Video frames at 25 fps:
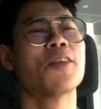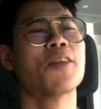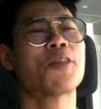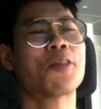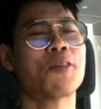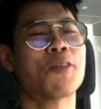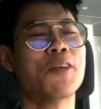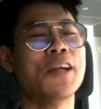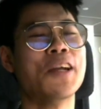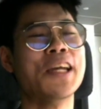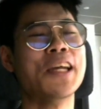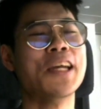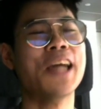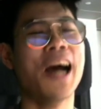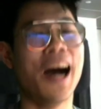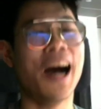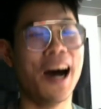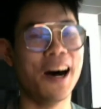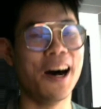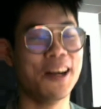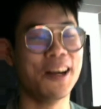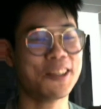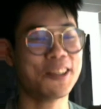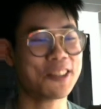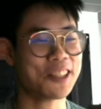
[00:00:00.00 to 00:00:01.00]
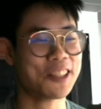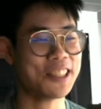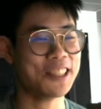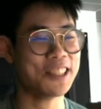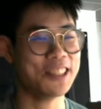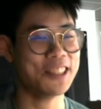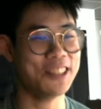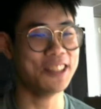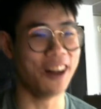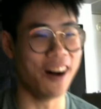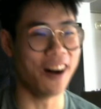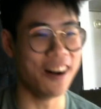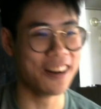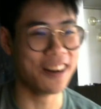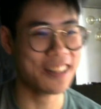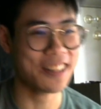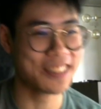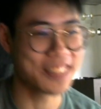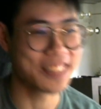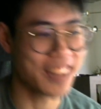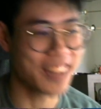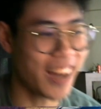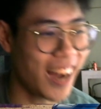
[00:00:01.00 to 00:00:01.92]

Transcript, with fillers: 3 ultra donks.